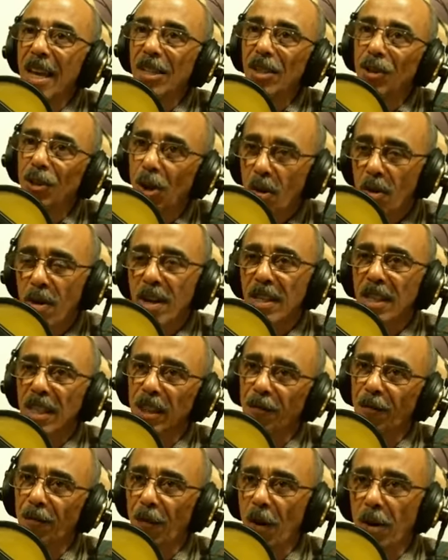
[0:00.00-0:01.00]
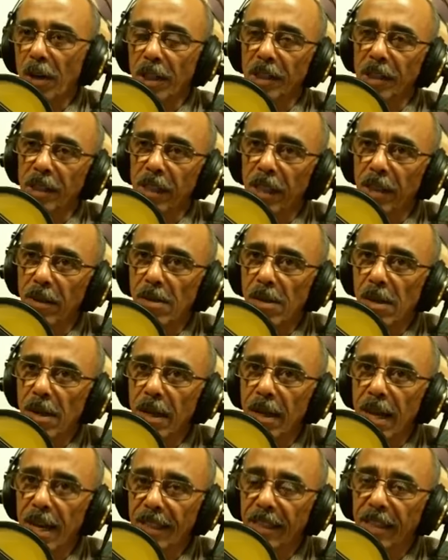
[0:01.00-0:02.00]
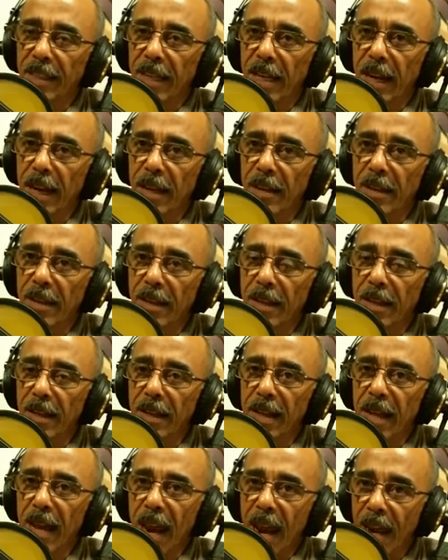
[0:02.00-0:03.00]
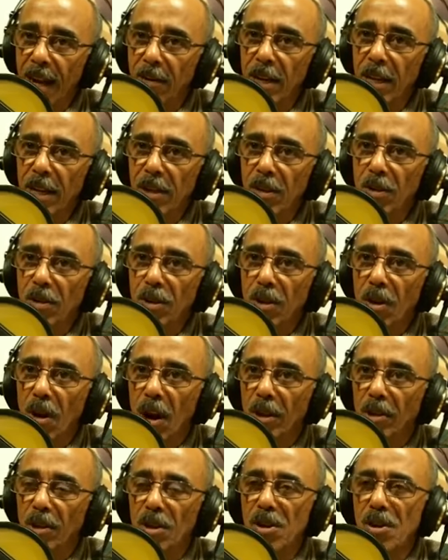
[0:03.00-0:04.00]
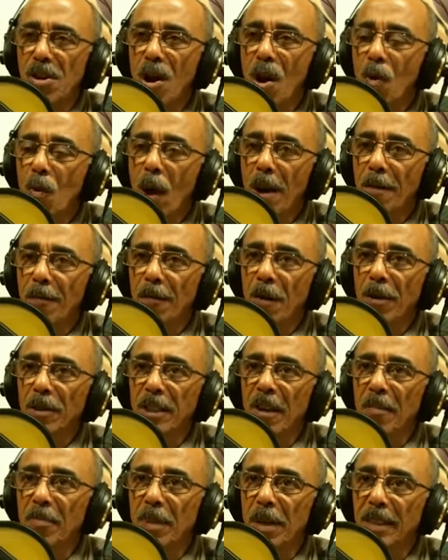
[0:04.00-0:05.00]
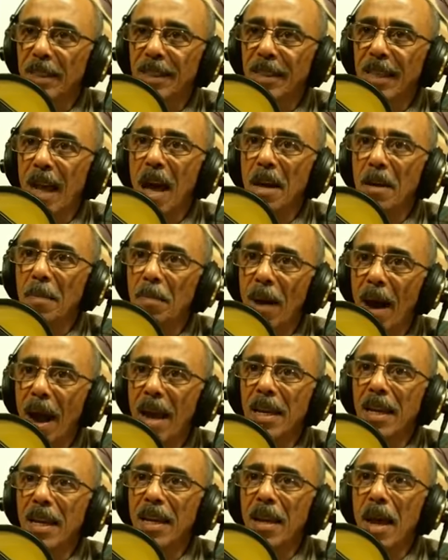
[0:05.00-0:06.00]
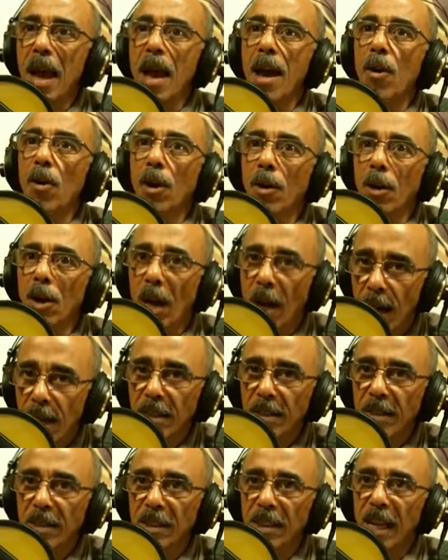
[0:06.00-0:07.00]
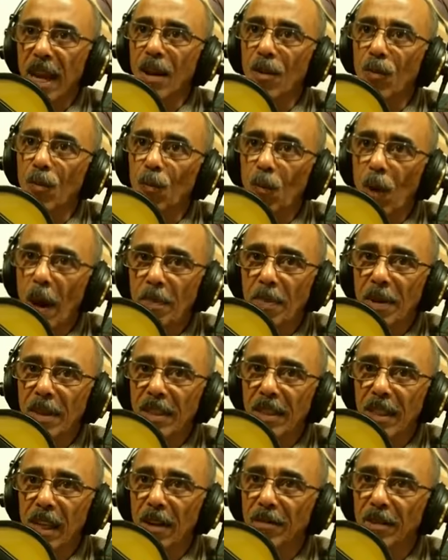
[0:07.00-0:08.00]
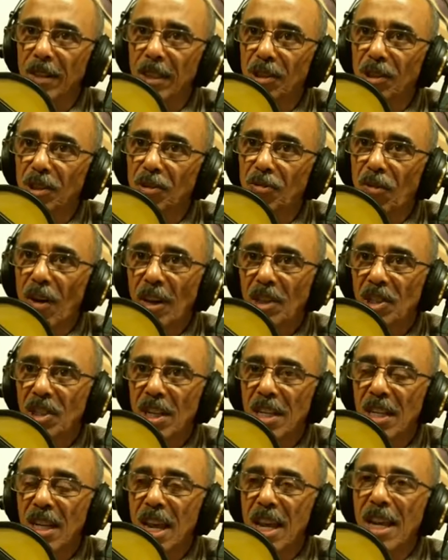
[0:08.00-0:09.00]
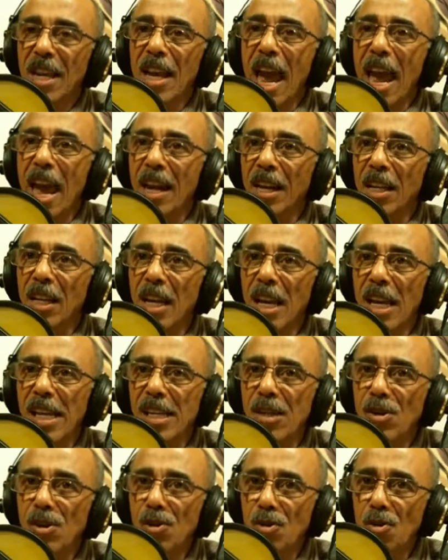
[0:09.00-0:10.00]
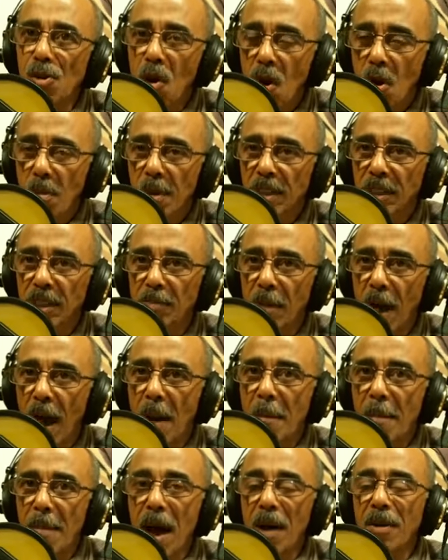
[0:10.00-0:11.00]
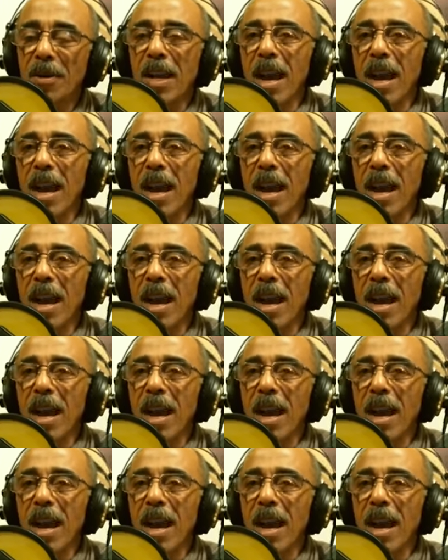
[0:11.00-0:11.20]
During this Ferguson incident and in New York, do you know white folks have been stockpiling guns and weapons of destruction at an enormous amount?